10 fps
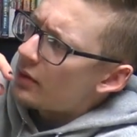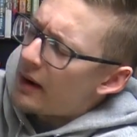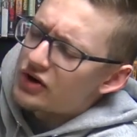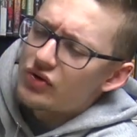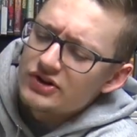
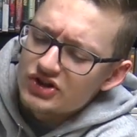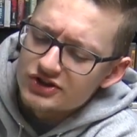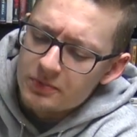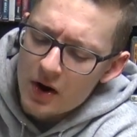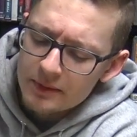My
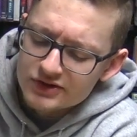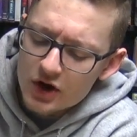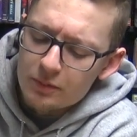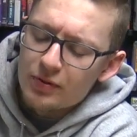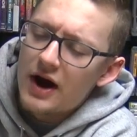cringiest moments
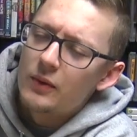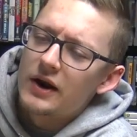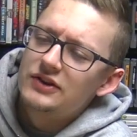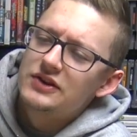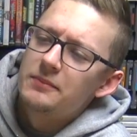are probably
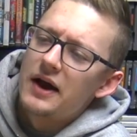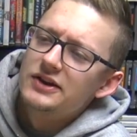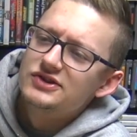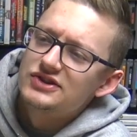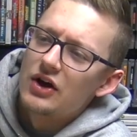when I did
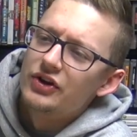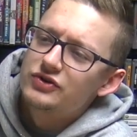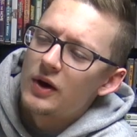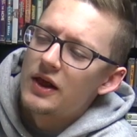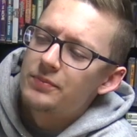my Zelda
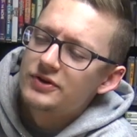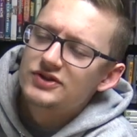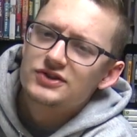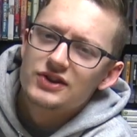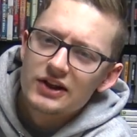Twilight
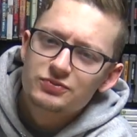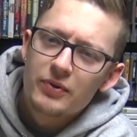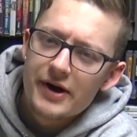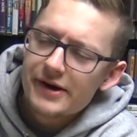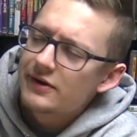Princess Let's
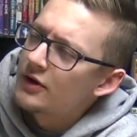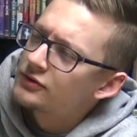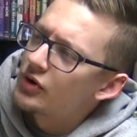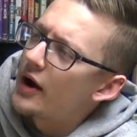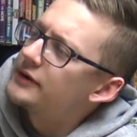Play,
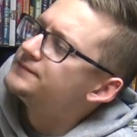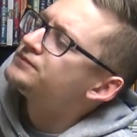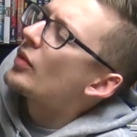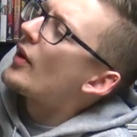right?